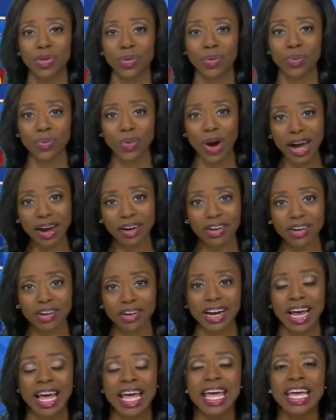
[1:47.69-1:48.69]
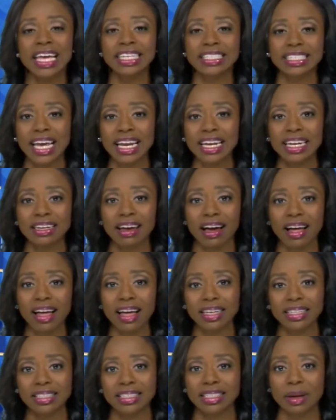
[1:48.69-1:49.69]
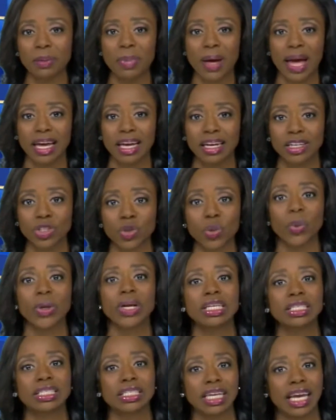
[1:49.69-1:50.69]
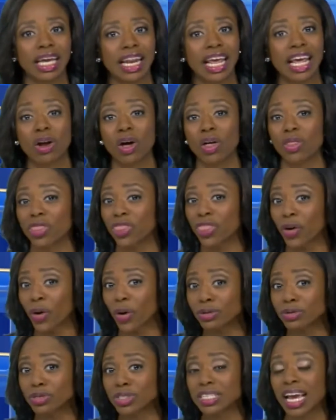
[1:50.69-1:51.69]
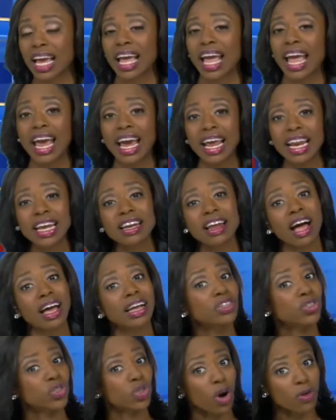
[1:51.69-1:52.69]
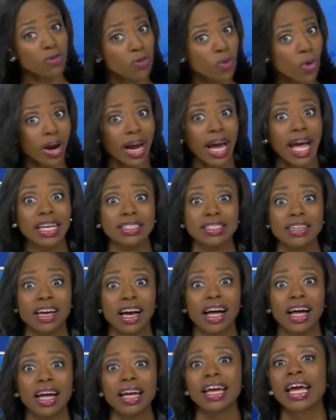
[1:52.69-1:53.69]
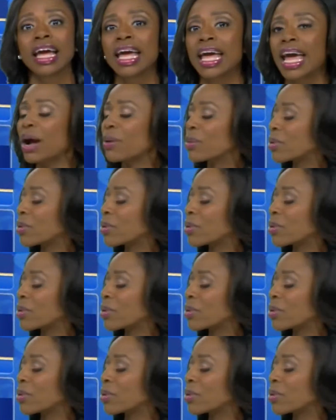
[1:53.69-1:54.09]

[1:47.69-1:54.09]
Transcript: The record is 89 set back in 2010 and on Thursday 89 is our forecast high and